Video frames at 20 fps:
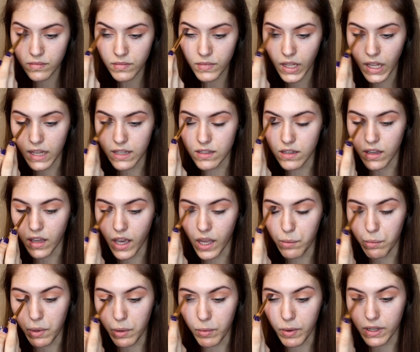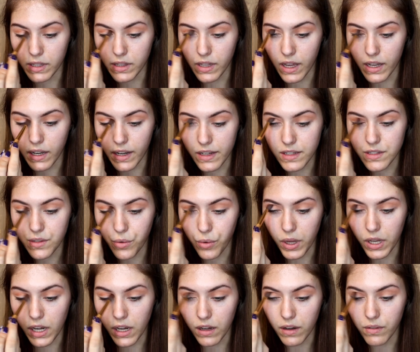Because again, we want that nice
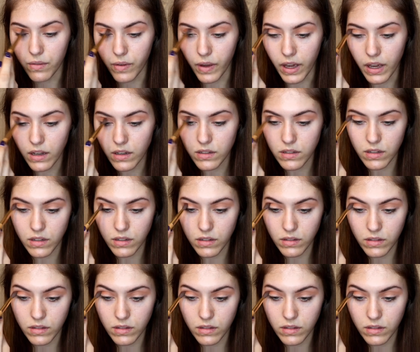gradient effect.